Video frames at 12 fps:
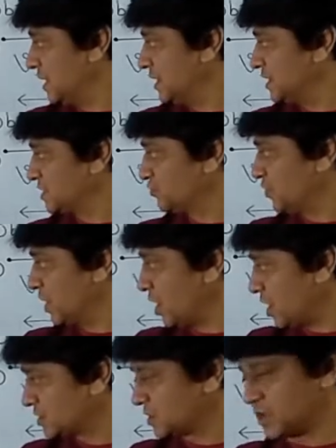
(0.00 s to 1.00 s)
its
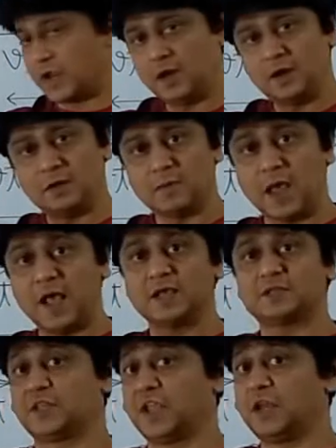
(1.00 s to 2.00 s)
velocity
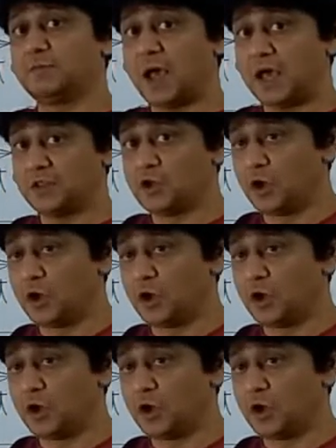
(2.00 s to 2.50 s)
as seen by the